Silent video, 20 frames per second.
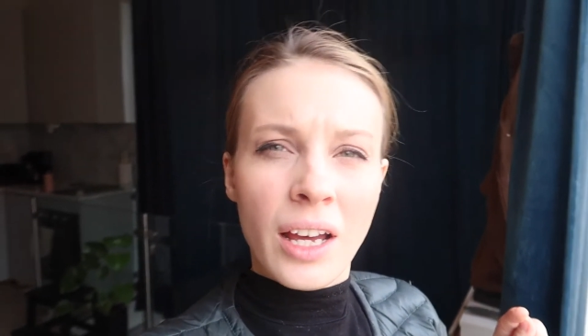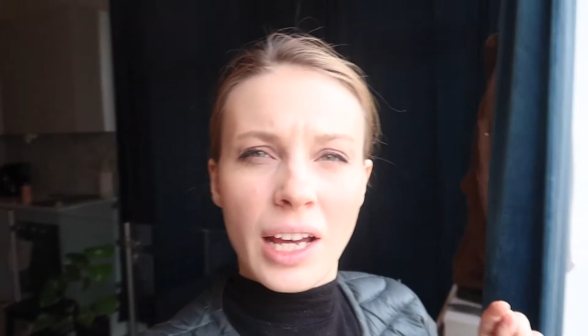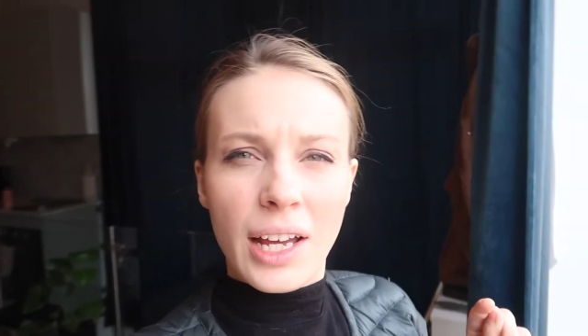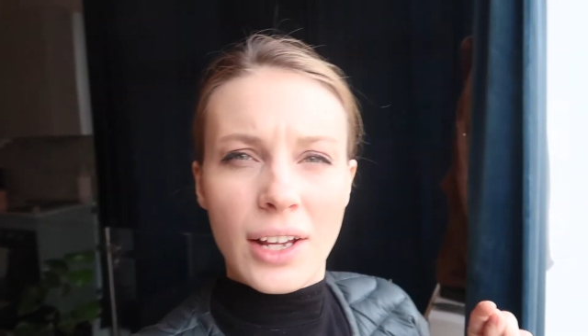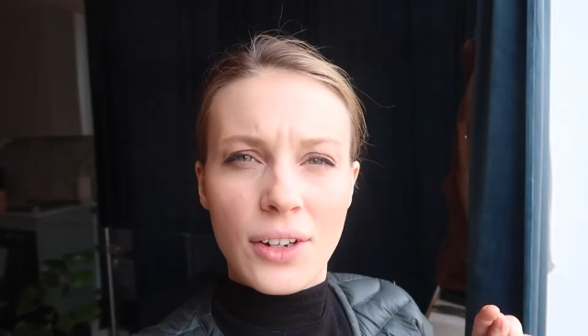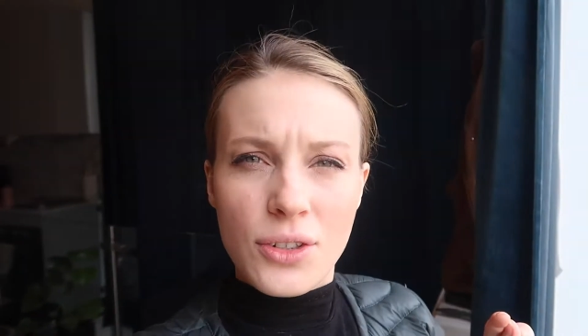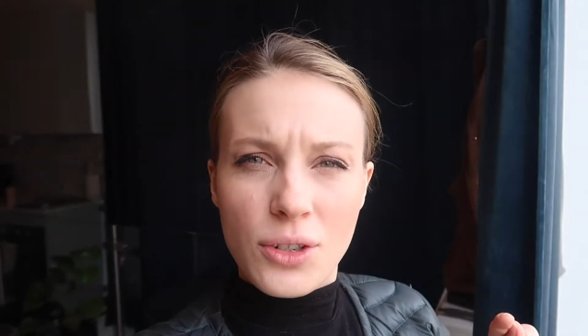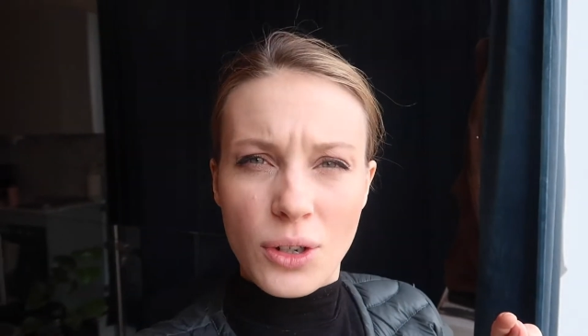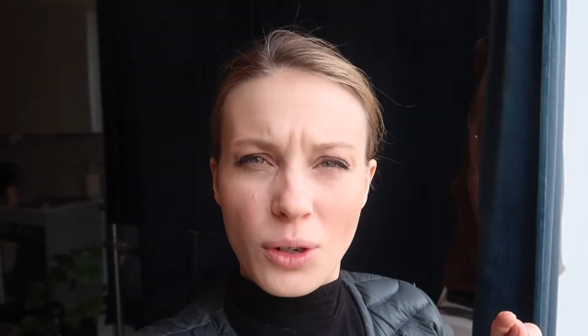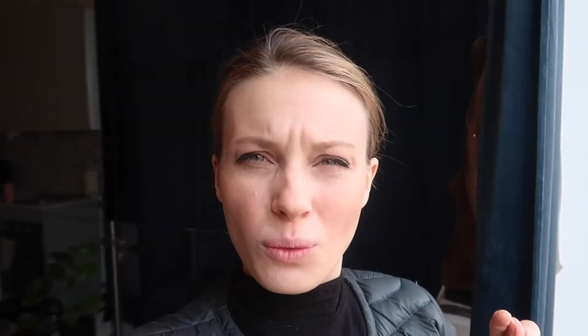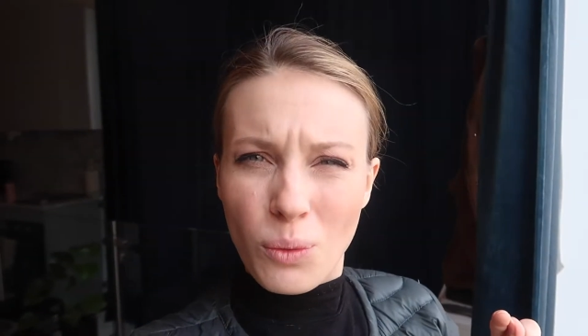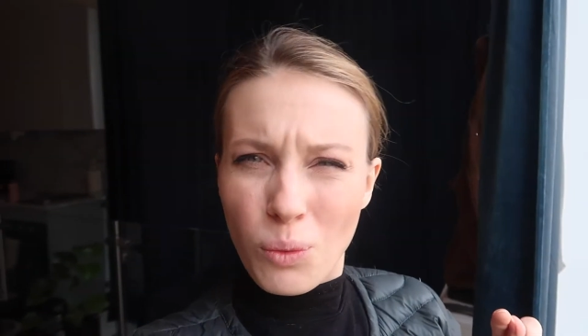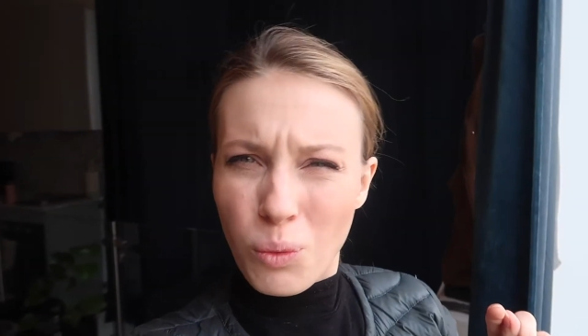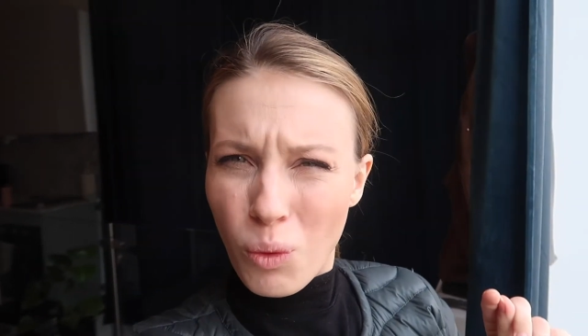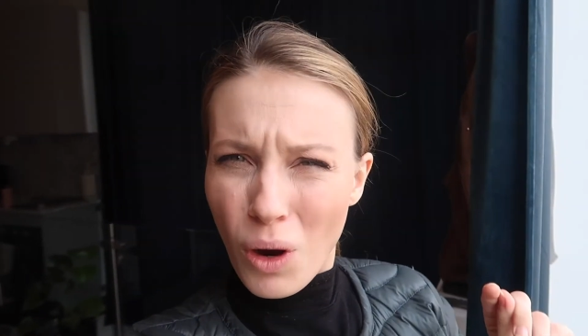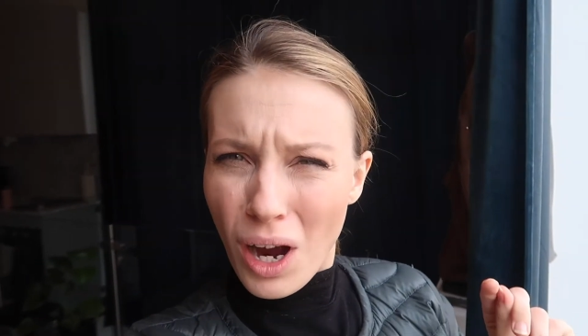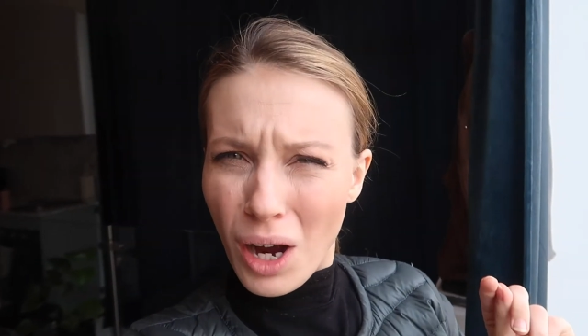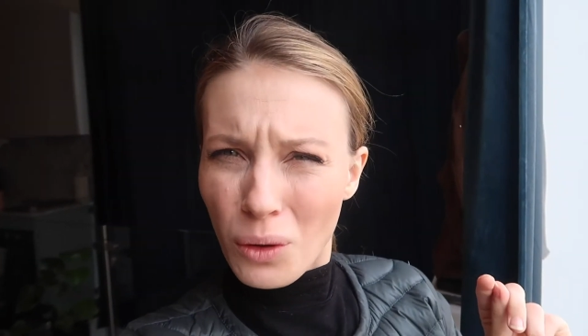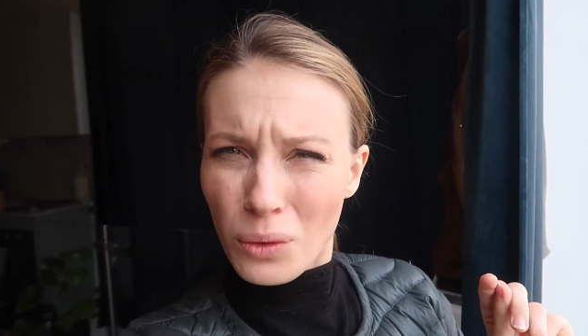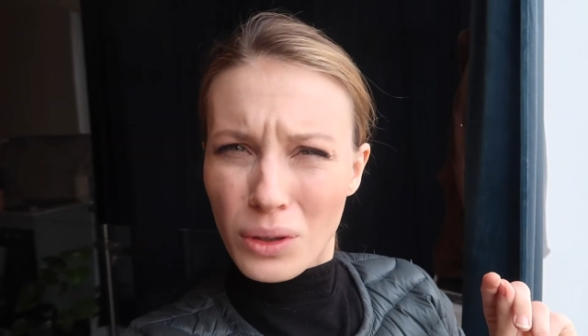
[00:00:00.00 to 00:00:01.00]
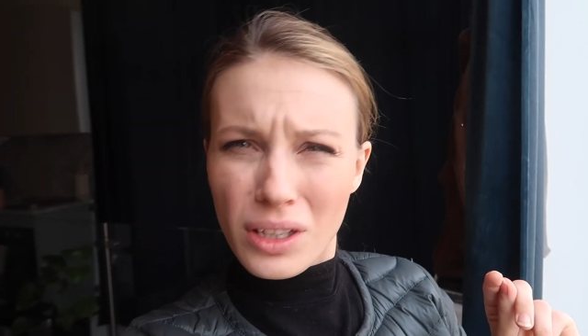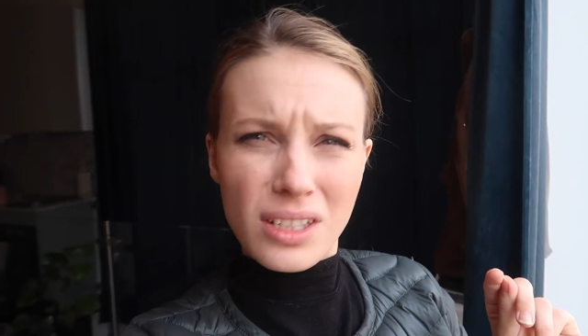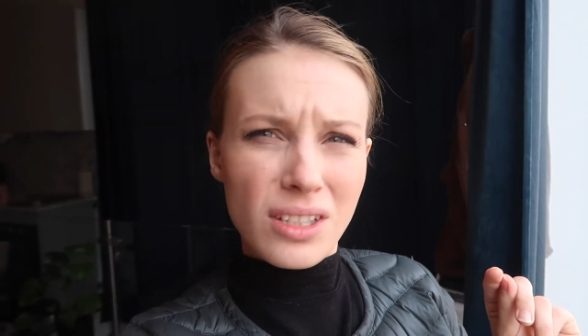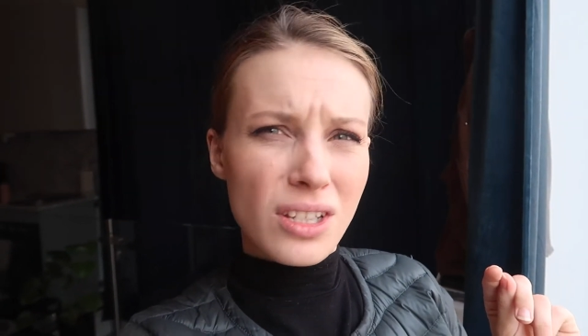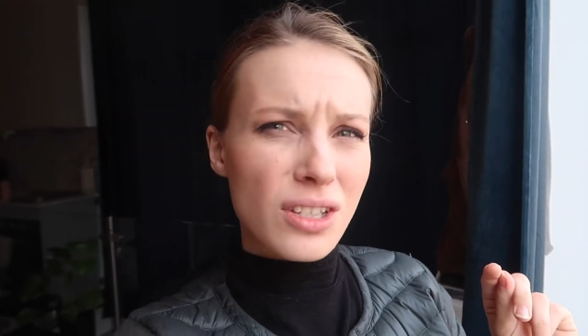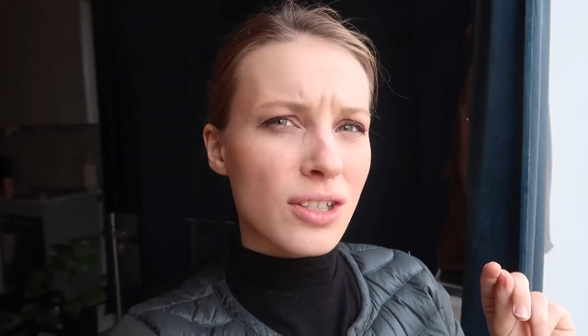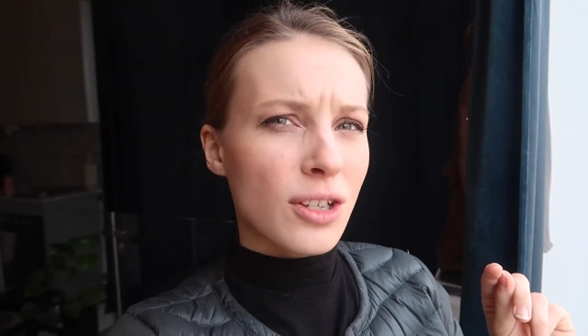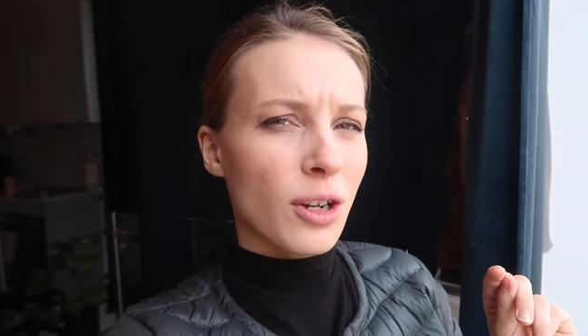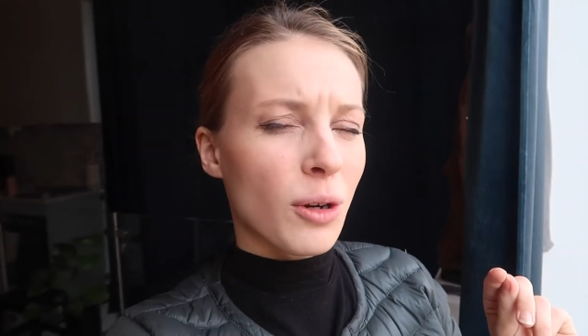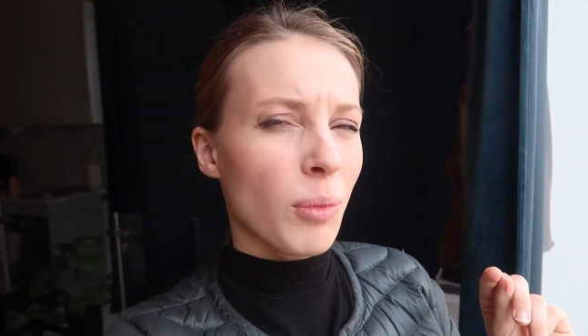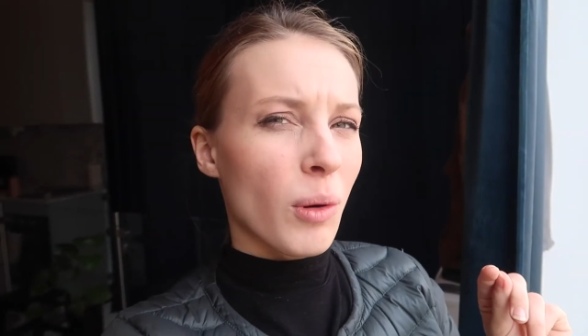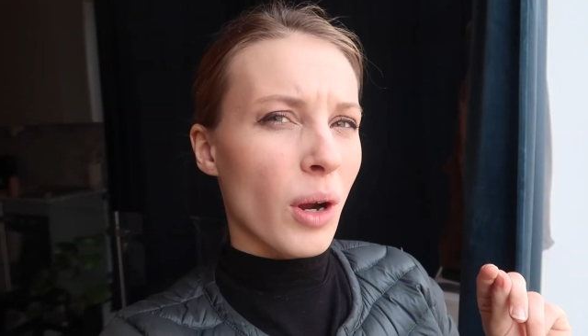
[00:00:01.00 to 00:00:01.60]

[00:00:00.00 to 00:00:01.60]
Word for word: enjoy. Wow, this is so